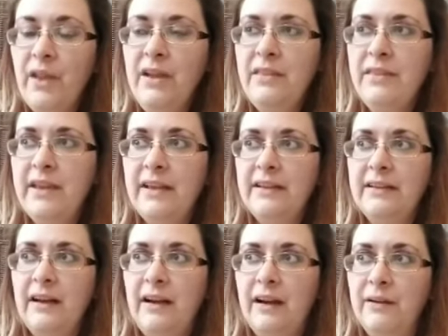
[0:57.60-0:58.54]
And
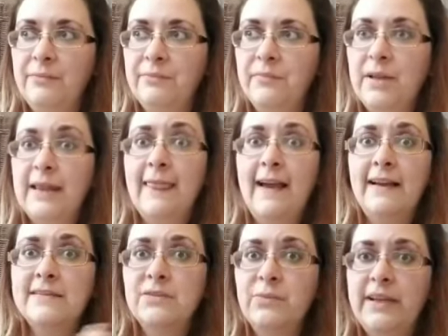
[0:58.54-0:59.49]
then um,
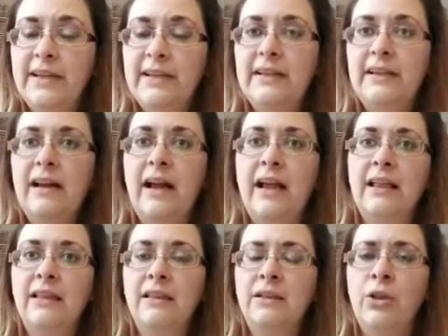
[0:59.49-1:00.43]
last week
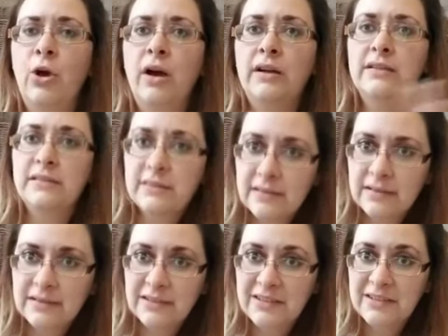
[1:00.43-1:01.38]
I lost
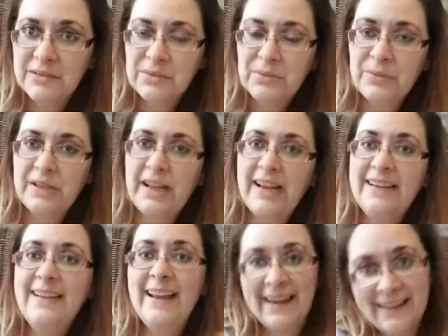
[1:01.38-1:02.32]
what I
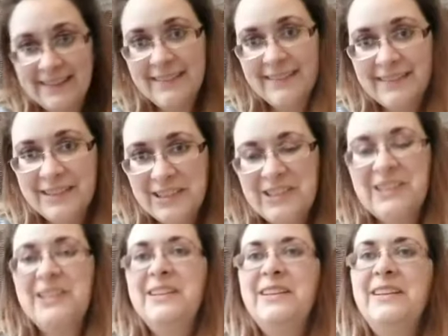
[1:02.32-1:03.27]
gained
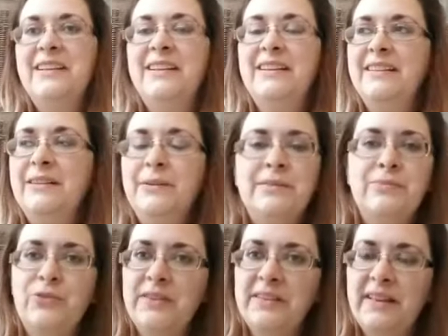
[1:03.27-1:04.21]
and that was
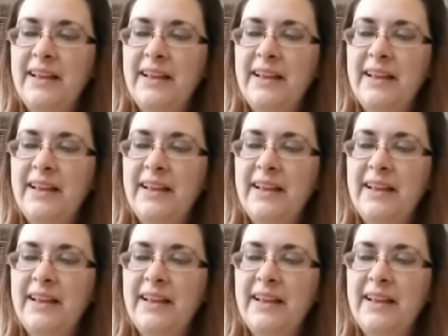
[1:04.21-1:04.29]
more than